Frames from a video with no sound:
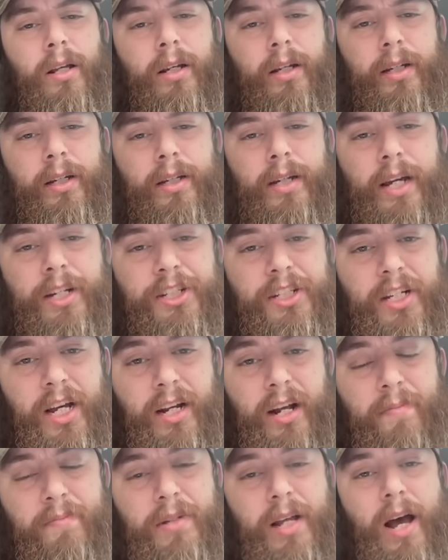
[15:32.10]
get set
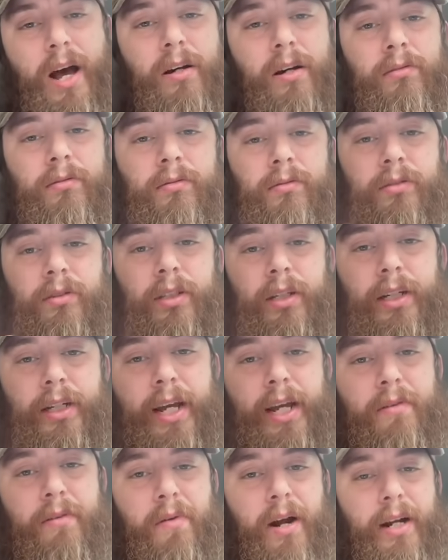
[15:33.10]
up now,
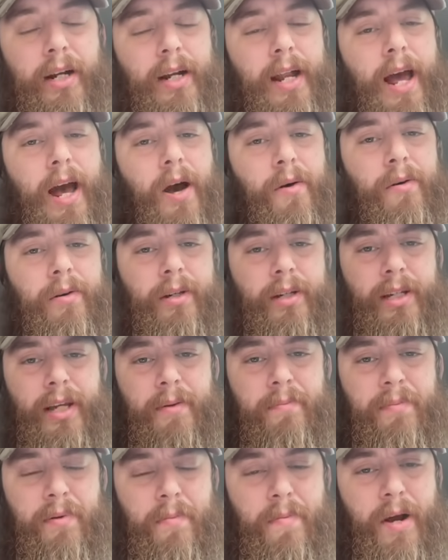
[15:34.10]
get ready now,
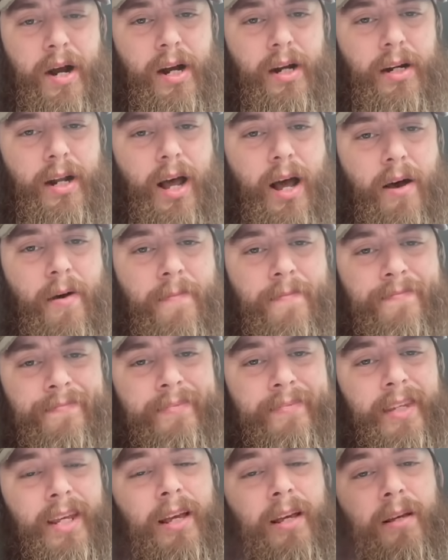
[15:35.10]
get prepared now.
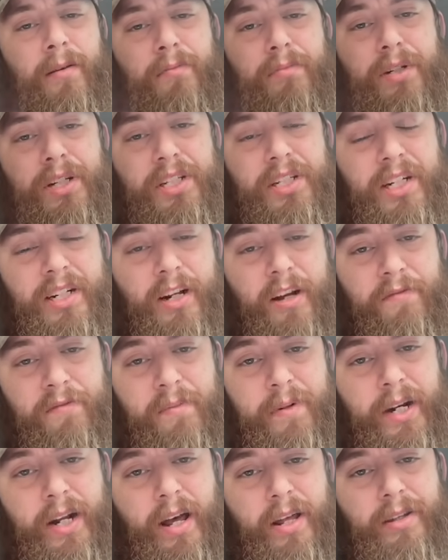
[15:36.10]
Please hit it up for
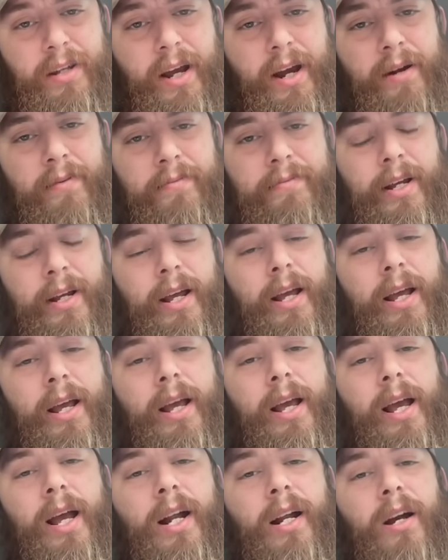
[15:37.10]
me down there
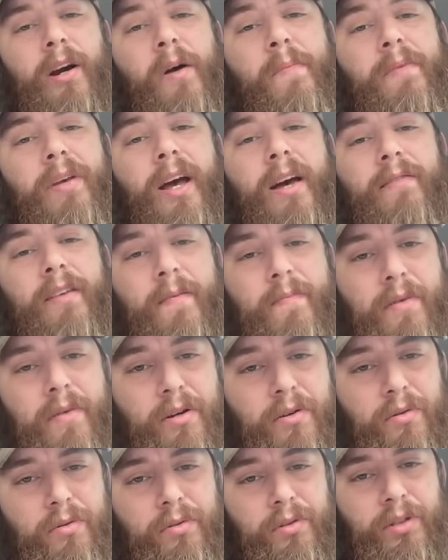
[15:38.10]
and I hope you have a
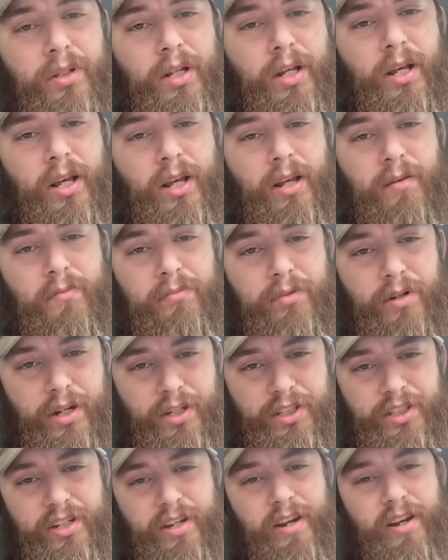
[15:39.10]
big old
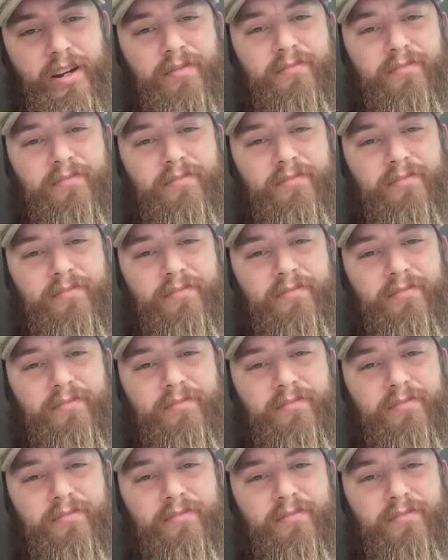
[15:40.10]
blessed day.